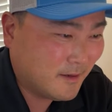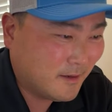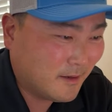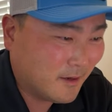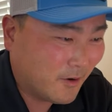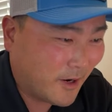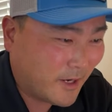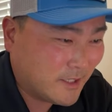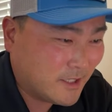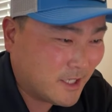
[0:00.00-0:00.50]

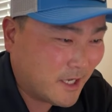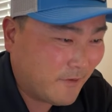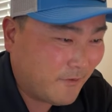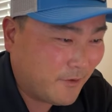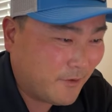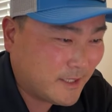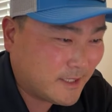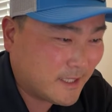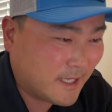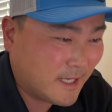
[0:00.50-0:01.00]
All right,
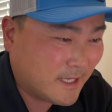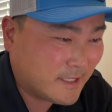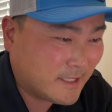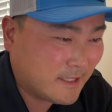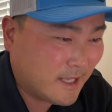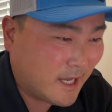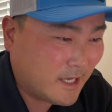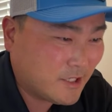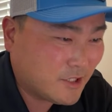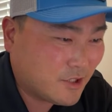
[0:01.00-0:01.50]
Jeffrey says,
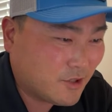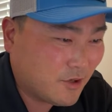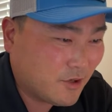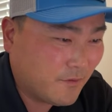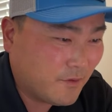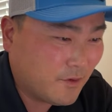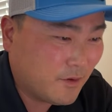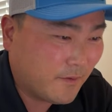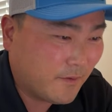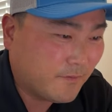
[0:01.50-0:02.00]
not sure
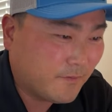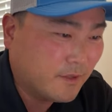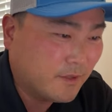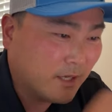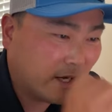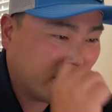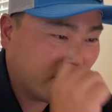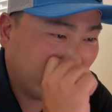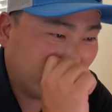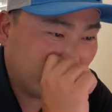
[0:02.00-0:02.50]
if you have
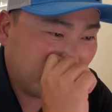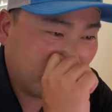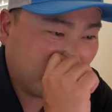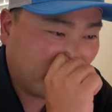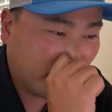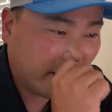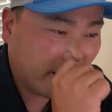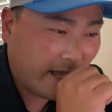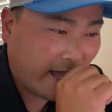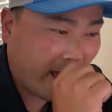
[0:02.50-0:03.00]
done it,
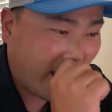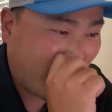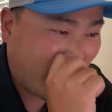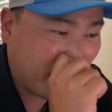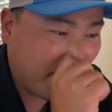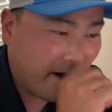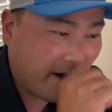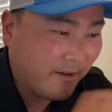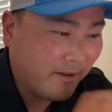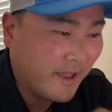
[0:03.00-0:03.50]
but how
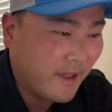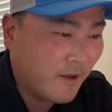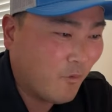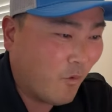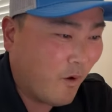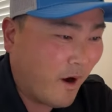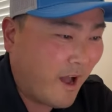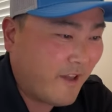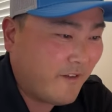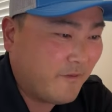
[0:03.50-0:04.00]
about a
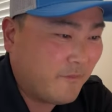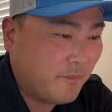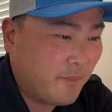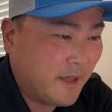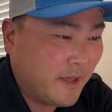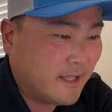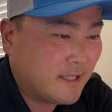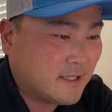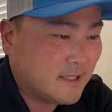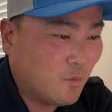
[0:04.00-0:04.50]
wife
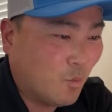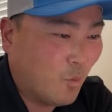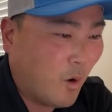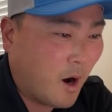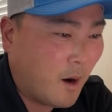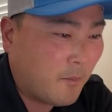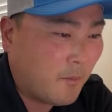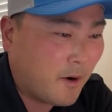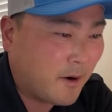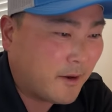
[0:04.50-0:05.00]
picks
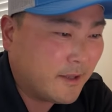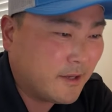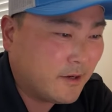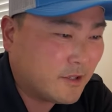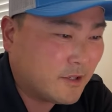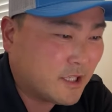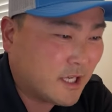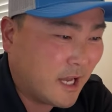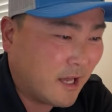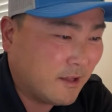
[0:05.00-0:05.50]
Walmart gear
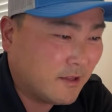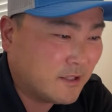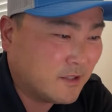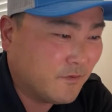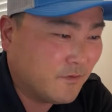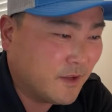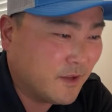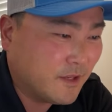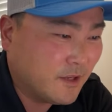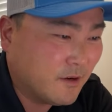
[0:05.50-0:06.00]
challenge
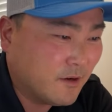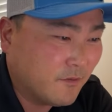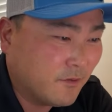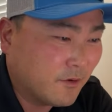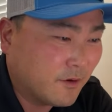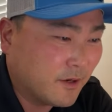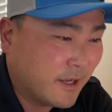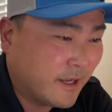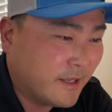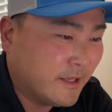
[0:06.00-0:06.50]
video
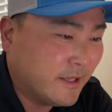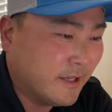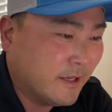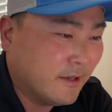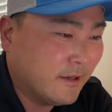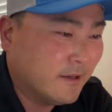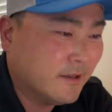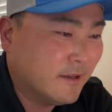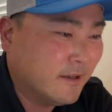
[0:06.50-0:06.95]
for an idea?